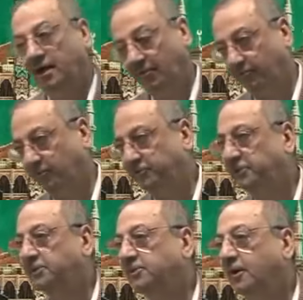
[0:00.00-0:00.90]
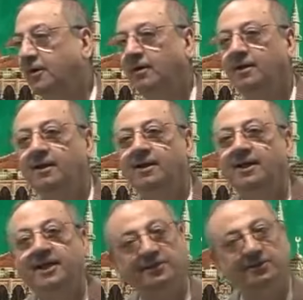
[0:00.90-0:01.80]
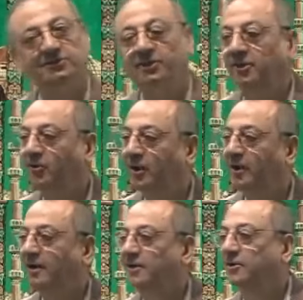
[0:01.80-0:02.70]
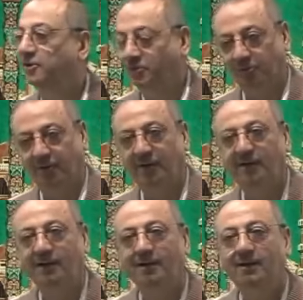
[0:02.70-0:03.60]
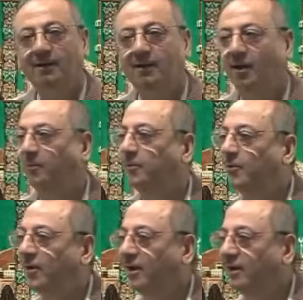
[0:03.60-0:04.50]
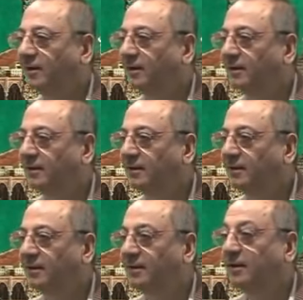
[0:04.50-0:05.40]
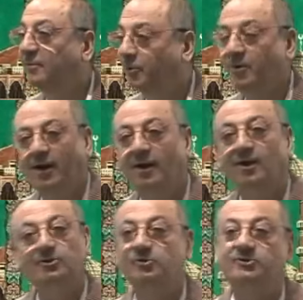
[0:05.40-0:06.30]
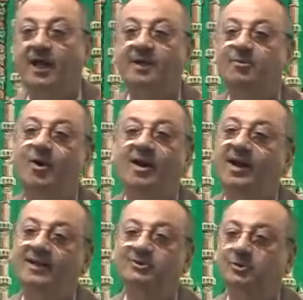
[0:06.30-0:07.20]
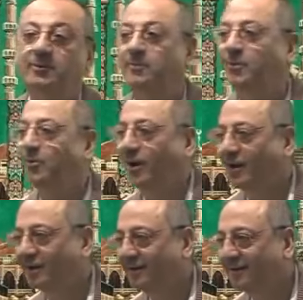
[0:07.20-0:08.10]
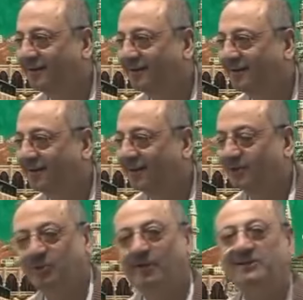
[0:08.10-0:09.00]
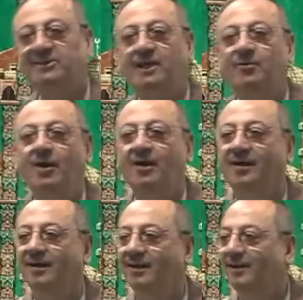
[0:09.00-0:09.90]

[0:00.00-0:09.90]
Of course it is hal. Is it singular, dual, or plural? Plural. So Sahibul Hal has to be plural. So where is Sahibul Hal?